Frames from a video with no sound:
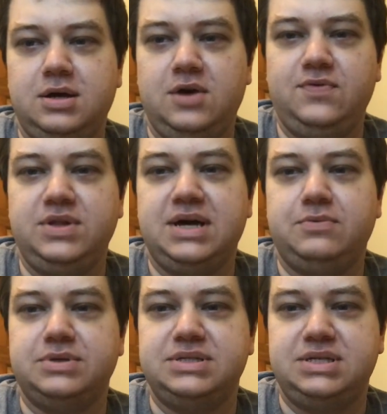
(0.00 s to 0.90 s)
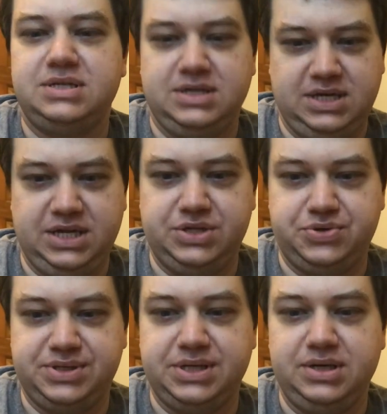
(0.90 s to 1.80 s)
Hopefully that was
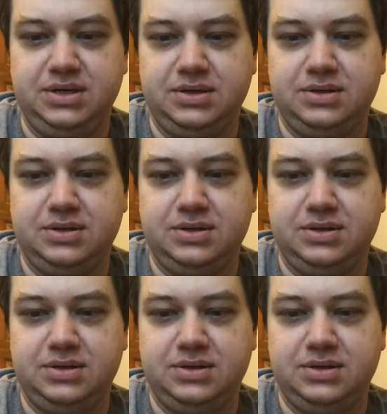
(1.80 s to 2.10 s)
interesting.